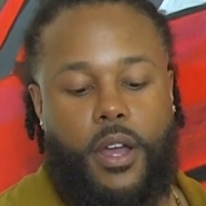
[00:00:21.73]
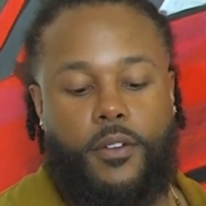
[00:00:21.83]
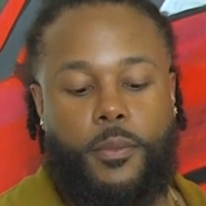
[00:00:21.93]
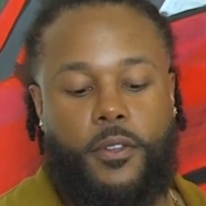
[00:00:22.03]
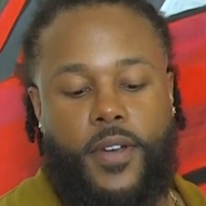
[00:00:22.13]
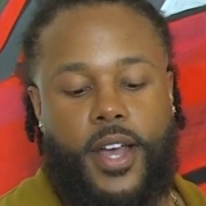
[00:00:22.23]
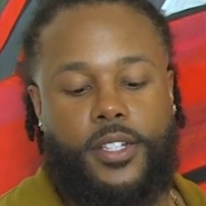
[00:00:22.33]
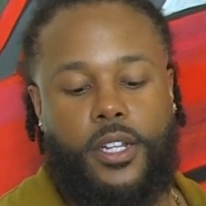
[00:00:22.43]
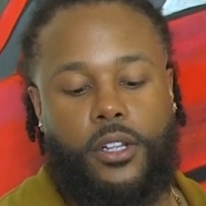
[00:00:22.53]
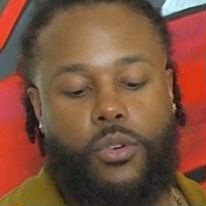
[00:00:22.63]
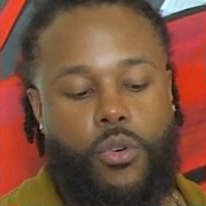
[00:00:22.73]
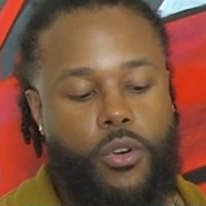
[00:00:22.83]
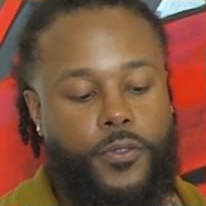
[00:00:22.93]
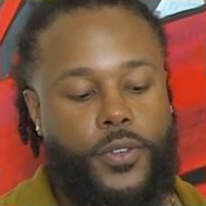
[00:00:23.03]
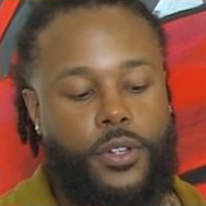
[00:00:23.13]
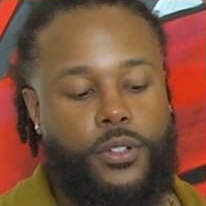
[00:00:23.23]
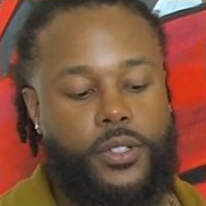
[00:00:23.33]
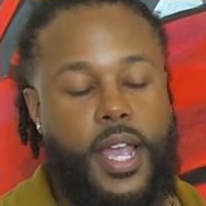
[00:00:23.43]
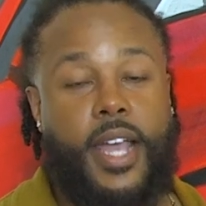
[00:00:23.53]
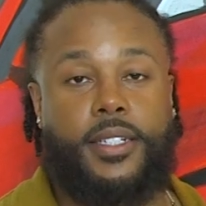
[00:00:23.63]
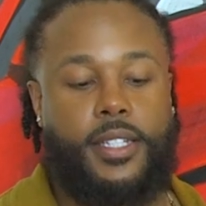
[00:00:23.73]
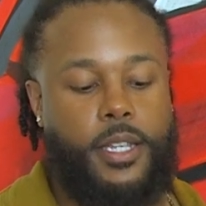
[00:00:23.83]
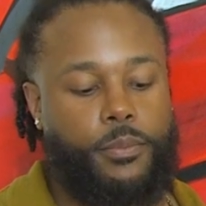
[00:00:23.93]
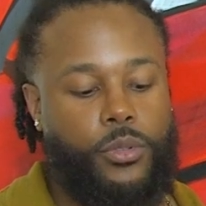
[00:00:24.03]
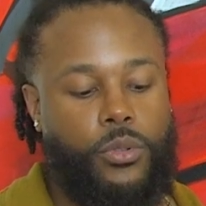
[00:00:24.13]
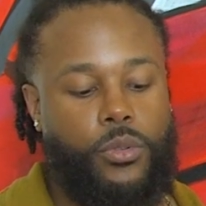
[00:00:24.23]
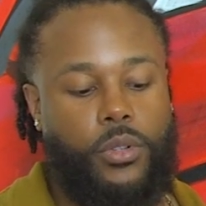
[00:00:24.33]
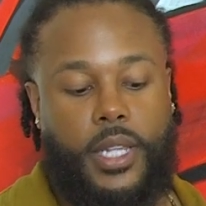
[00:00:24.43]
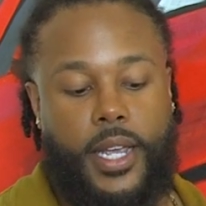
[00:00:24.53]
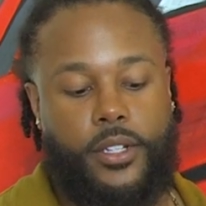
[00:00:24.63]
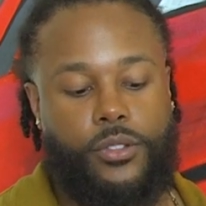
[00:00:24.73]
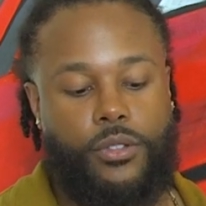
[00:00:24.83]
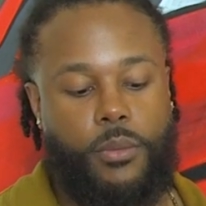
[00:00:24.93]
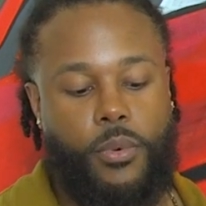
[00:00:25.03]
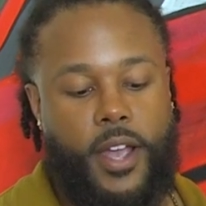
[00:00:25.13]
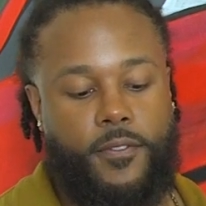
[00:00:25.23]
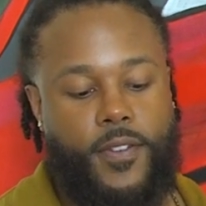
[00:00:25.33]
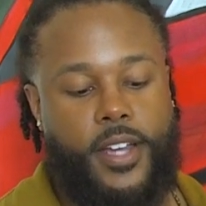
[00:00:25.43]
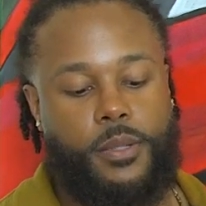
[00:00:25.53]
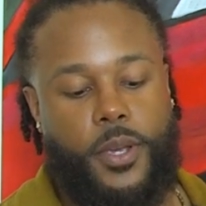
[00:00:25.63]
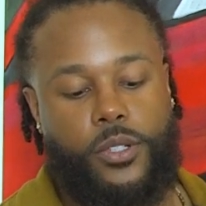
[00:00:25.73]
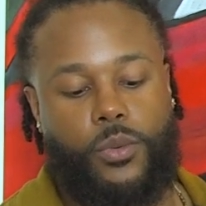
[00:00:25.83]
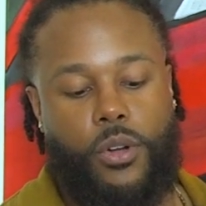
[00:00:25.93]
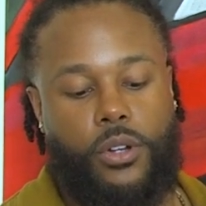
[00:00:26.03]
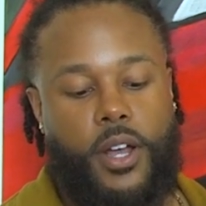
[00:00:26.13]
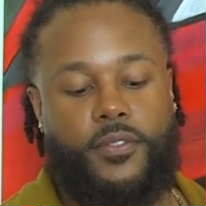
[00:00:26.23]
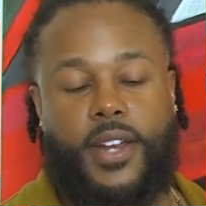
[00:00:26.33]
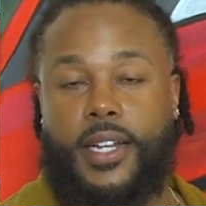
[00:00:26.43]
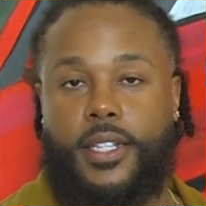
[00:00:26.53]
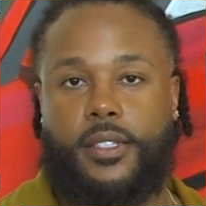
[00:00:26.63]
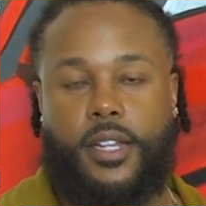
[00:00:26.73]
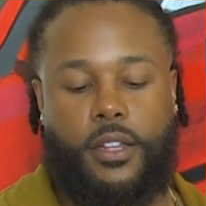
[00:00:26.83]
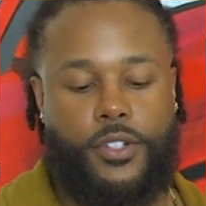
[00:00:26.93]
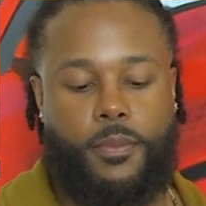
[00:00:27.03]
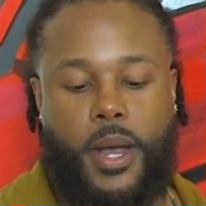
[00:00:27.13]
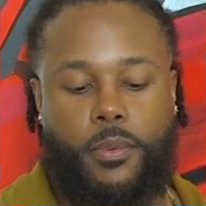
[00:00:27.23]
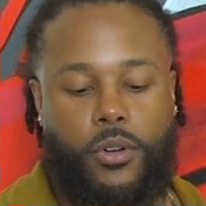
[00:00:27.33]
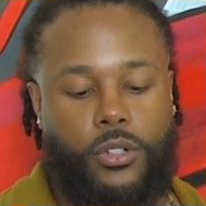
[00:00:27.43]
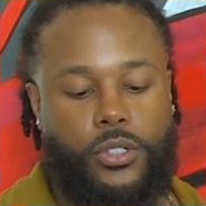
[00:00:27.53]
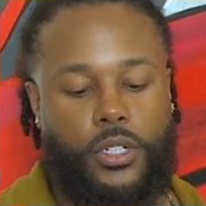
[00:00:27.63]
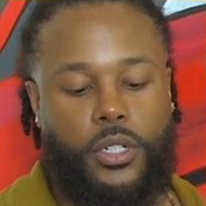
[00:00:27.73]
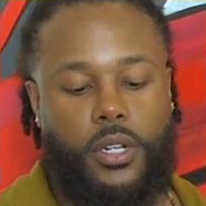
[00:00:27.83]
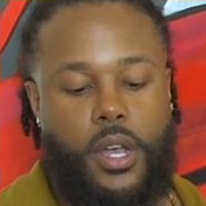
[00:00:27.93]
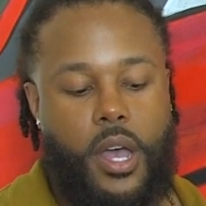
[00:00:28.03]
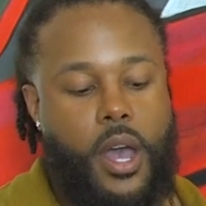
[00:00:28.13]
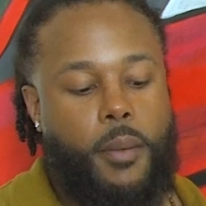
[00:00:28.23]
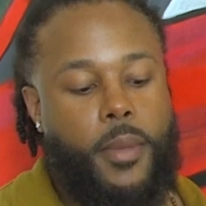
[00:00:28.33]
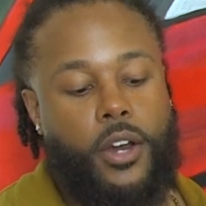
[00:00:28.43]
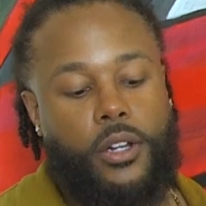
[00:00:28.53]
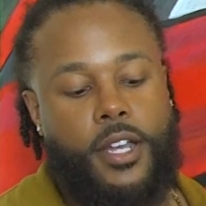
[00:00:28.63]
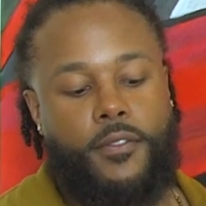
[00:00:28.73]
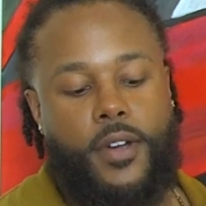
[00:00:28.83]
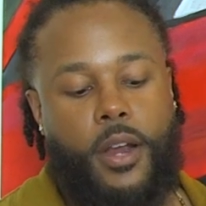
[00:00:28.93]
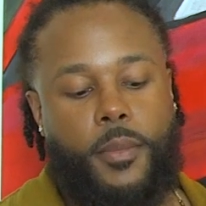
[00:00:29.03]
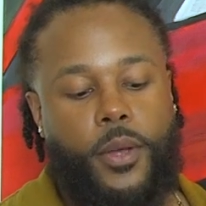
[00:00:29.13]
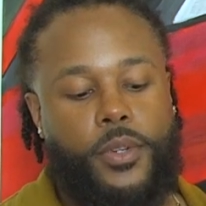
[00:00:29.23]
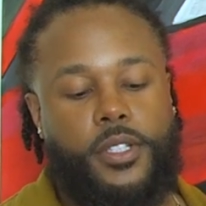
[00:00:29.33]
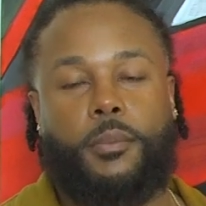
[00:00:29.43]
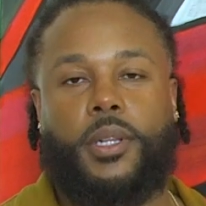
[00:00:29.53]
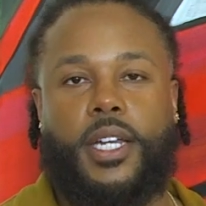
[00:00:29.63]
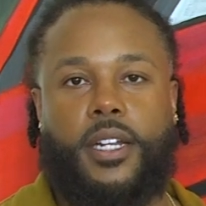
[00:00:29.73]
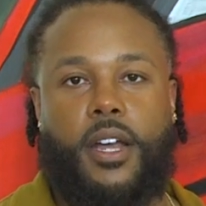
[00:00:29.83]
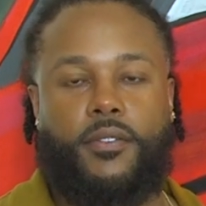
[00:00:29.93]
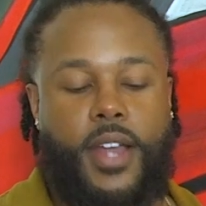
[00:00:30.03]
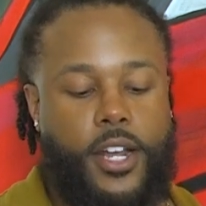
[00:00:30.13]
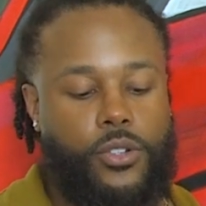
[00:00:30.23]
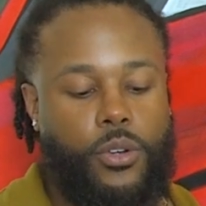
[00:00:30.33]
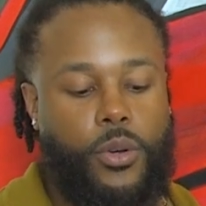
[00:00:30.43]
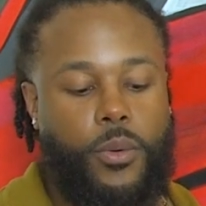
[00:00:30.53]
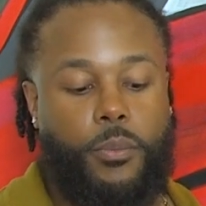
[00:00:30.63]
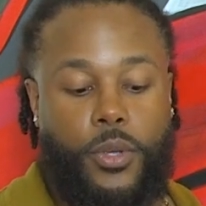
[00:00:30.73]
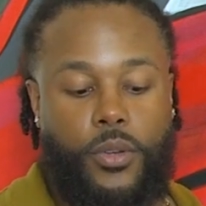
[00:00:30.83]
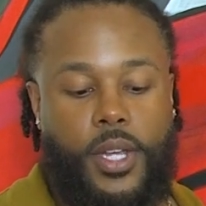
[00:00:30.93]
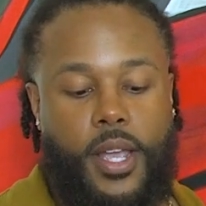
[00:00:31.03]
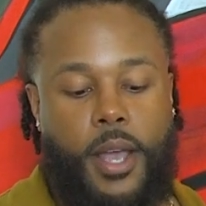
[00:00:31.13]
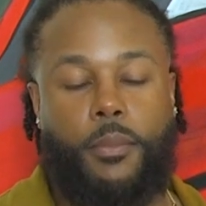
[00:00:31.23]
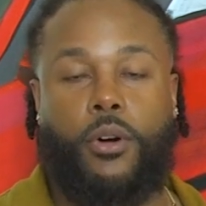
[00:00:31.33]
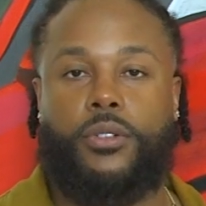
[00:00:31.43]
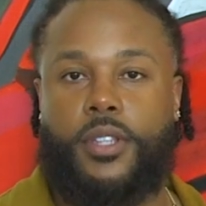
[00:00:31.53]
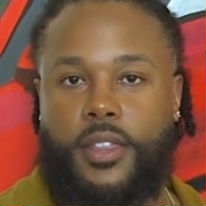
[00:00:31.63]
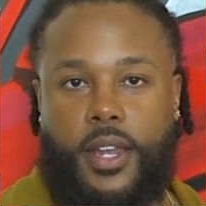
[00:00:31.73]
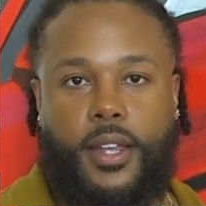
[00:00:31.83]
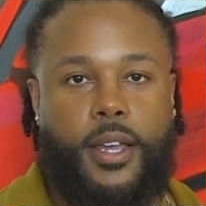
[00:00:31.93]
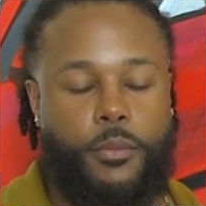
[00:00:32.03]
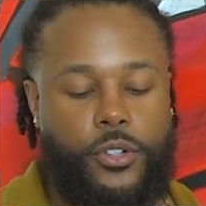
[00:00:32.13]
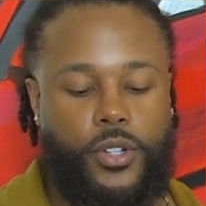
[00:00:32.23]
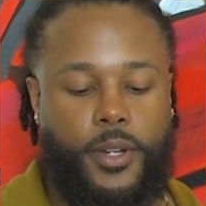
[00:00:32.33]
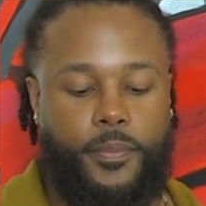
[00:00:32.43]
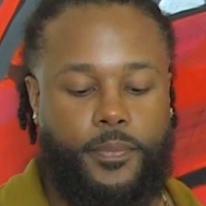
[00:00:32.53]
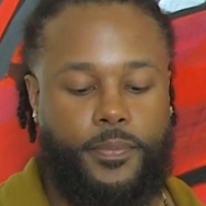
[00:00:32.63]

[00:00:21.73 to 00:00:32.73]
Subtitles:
From the vast yellow cornfields and deep blue lakes to the bright, fast-paced world of 90s television pop culture, my early environment was a blend of natural beauty and bold synthetic imagery.